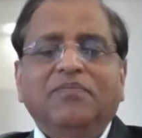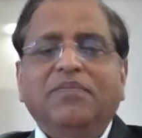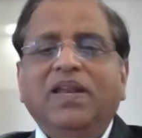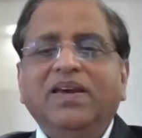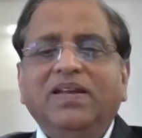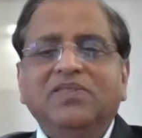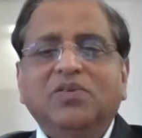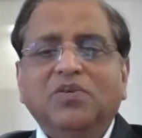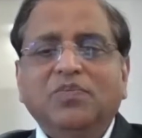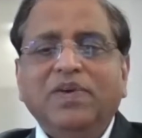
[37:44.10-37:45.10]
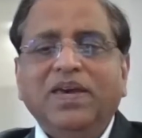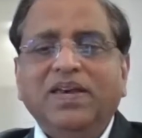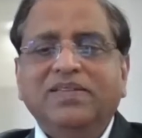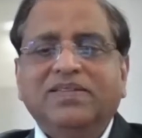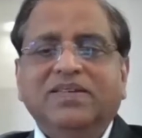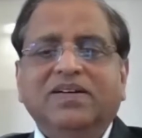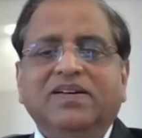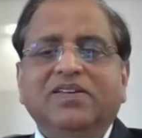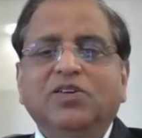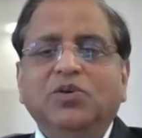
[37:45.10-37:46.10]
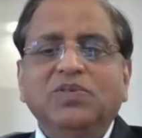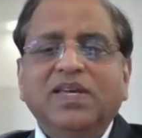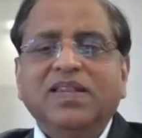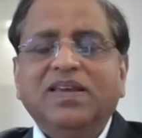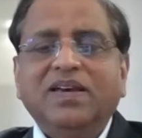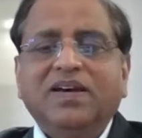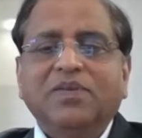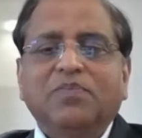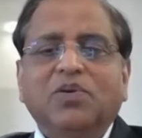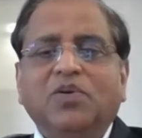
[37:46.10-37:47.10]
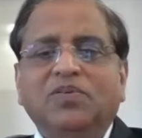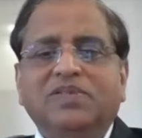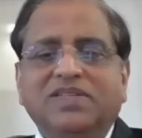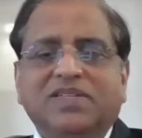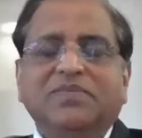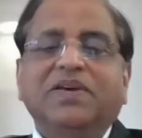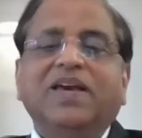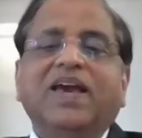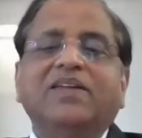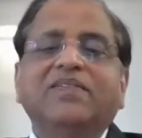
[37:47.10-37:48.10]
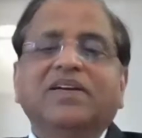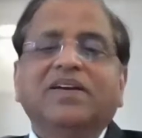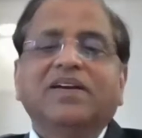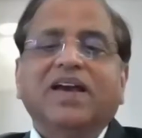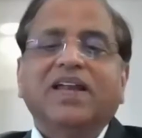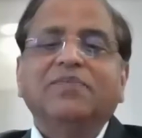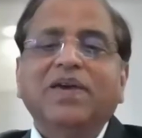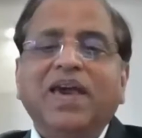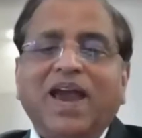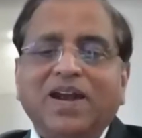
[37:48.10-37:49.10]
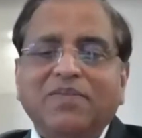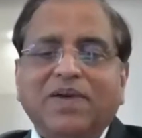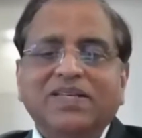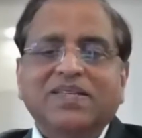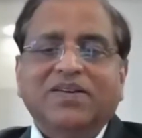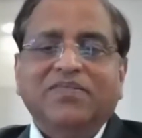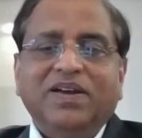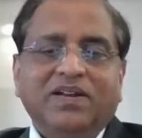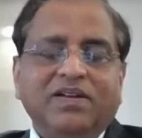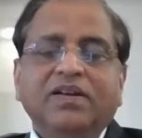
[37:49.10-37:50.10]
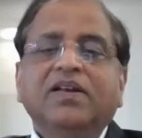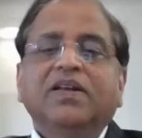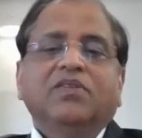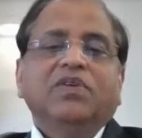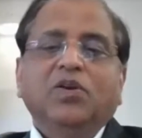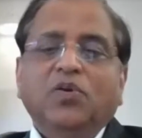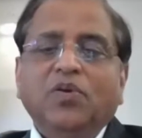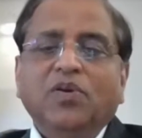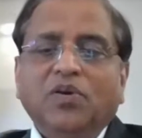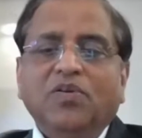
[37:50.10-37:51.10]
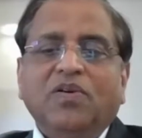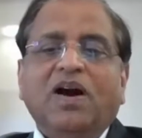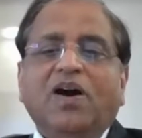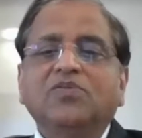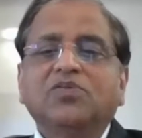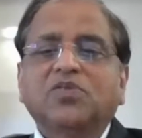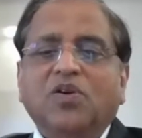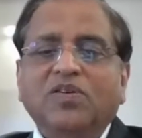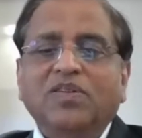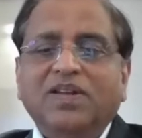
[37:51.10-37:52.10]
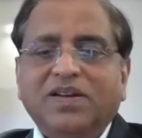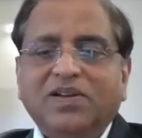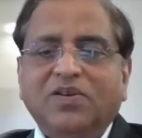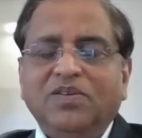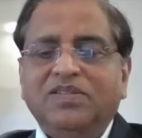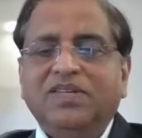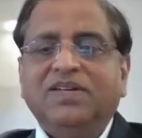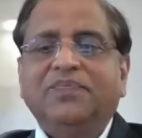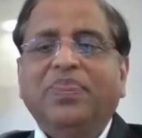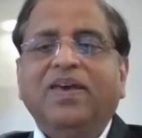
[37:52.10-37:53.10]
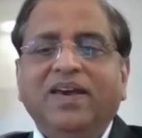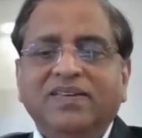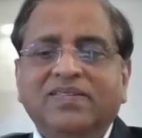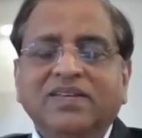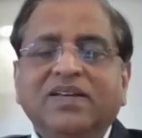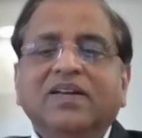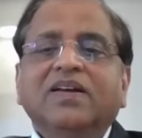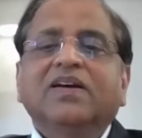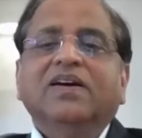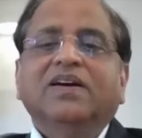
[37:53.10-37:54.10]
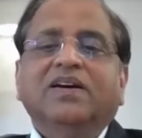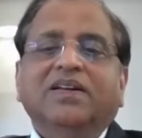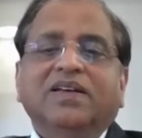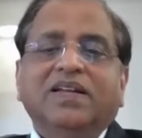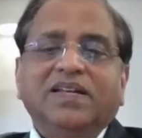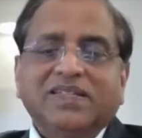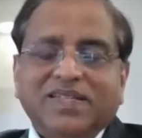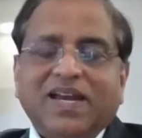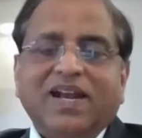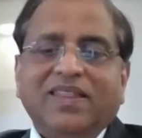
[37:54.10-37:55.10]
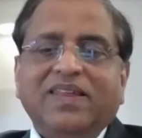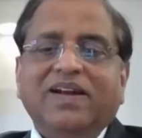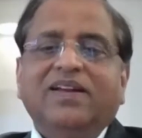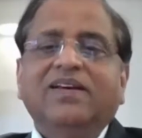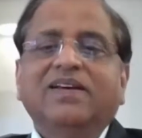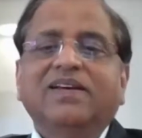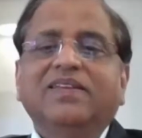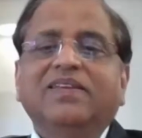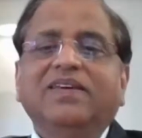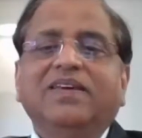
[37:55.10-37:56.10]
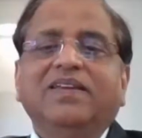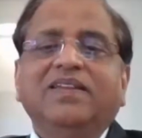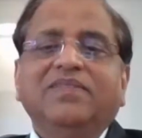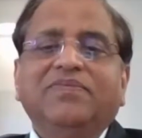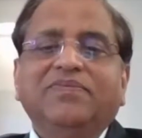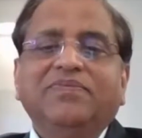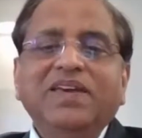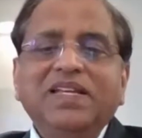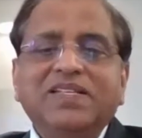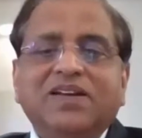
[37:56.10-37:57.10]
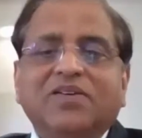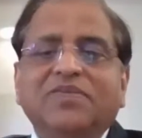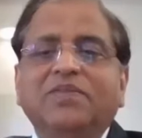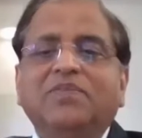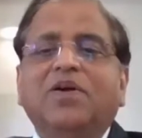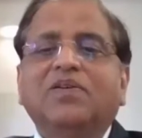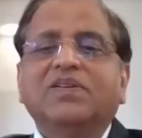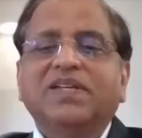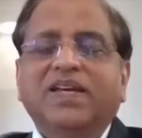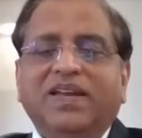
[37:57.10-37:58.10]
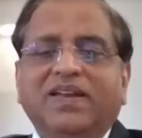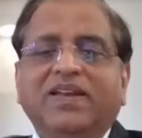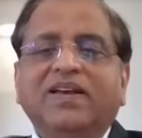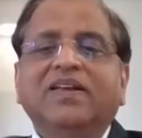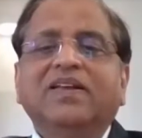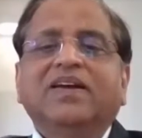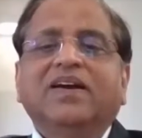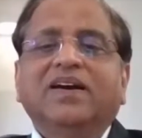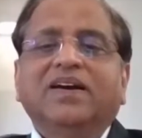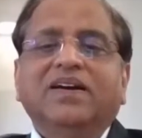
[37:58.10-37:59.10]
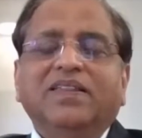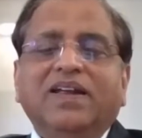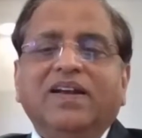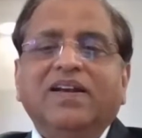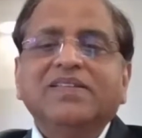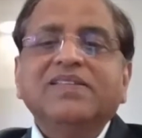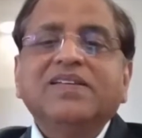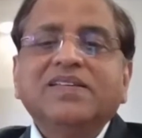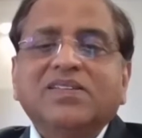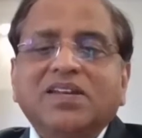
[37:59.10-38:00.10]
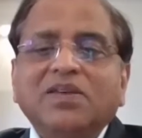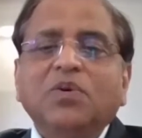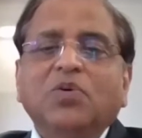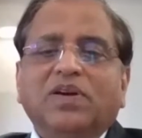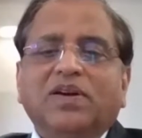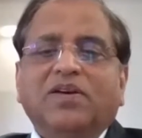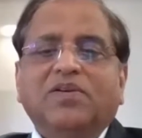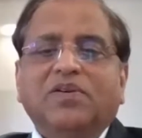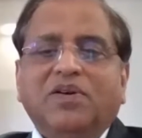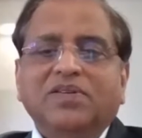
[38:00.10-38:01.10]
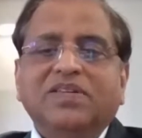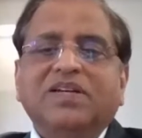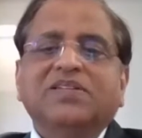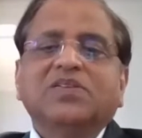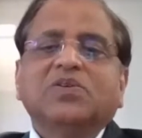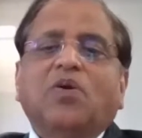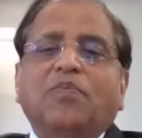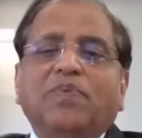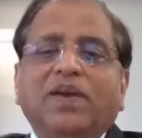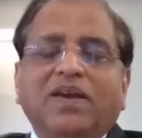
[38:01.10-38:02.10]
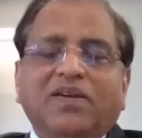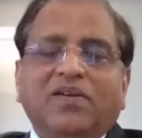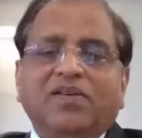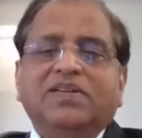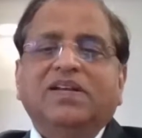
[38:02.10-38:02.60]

billions of rupees using the crypto system, can it be hacked by someone? We don't know how strong the technology is. It is said that the feature of the blockchain, that it is distributed across and it's copied, or it